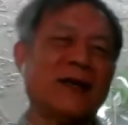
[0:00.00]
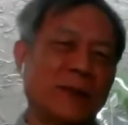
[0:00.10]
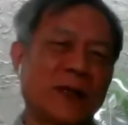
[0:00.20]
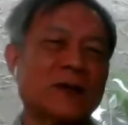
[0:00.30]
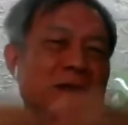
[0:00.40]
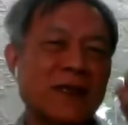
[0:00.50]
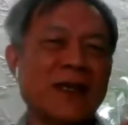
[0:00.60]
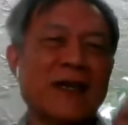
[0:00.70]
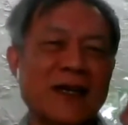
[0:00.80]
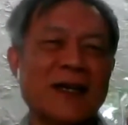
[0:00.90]
Because
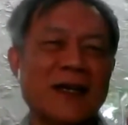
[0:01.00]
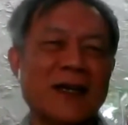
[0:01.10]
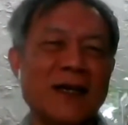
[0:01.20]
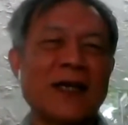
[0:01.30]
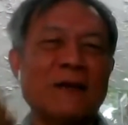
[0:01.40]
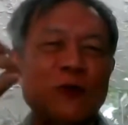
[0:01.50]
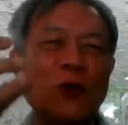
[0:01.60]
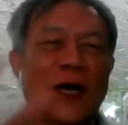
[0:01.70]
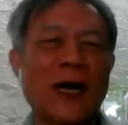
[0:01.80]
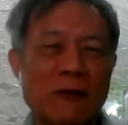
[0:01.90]
if you
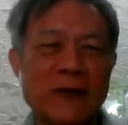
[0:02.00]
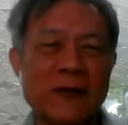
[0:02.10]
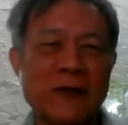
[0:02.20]
allow them